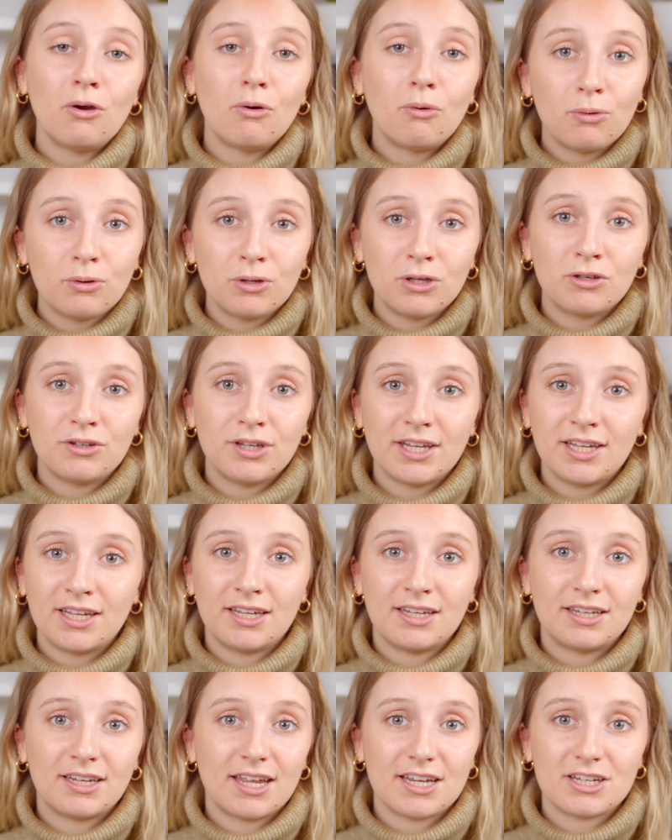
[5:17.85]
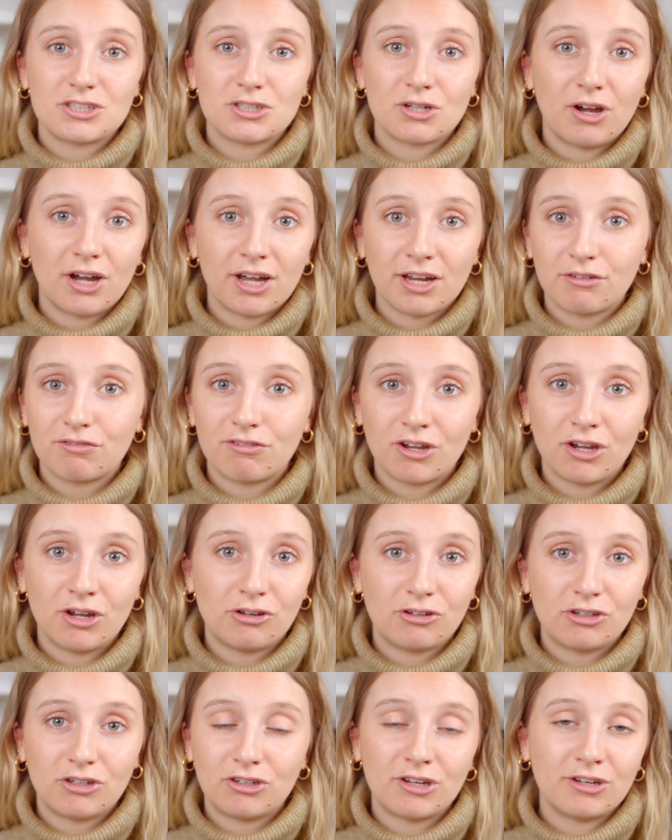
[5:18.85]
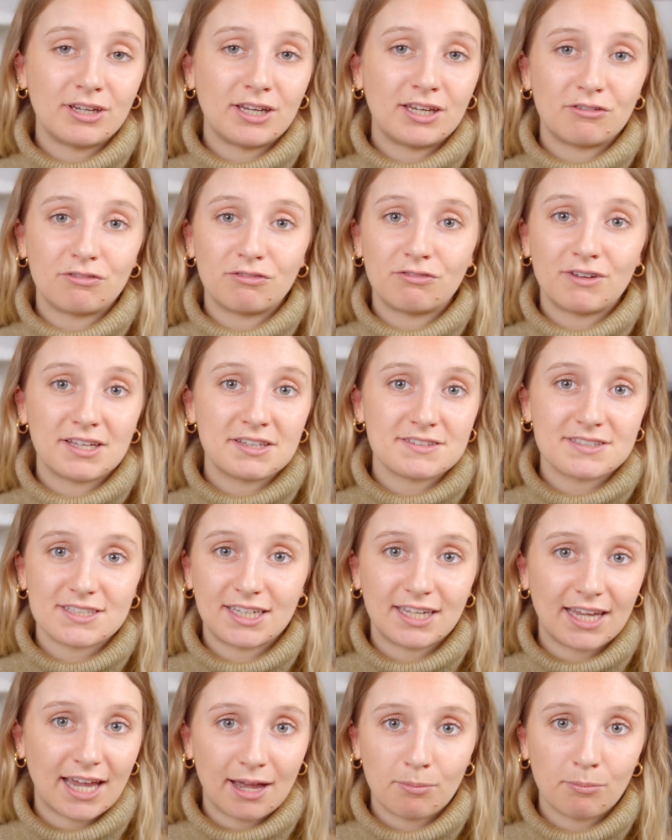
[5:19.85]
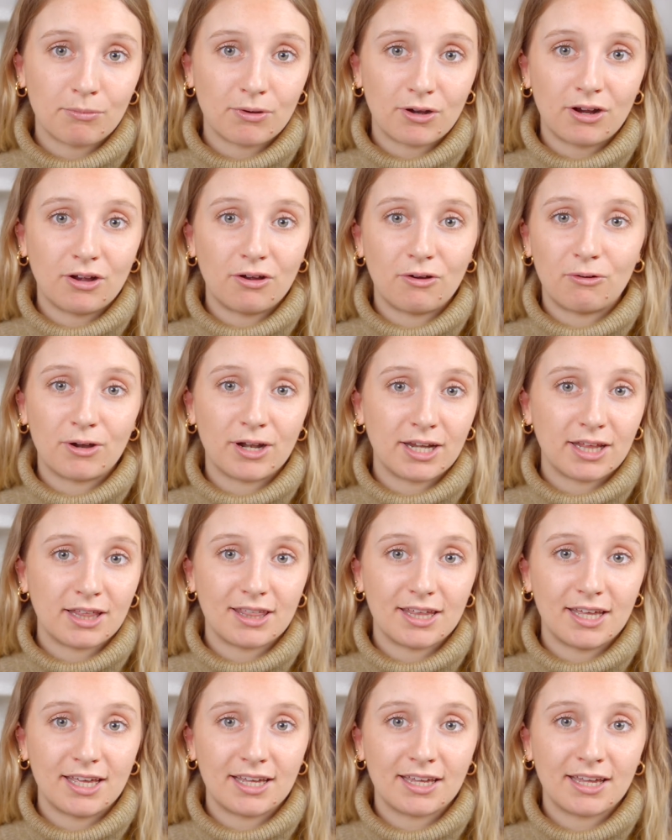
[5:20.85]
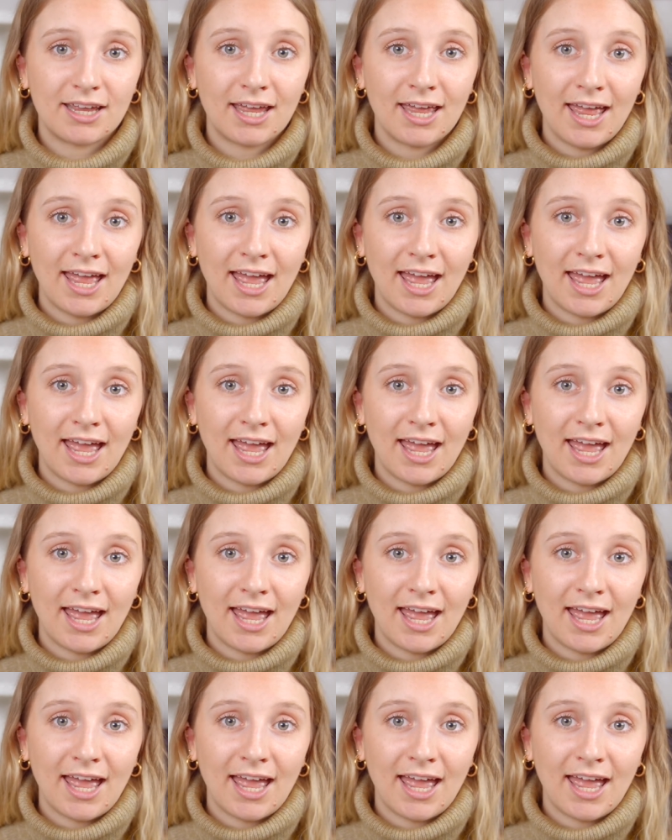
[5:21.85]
All you need is your iPhone. You don't need a fancy camera or anything.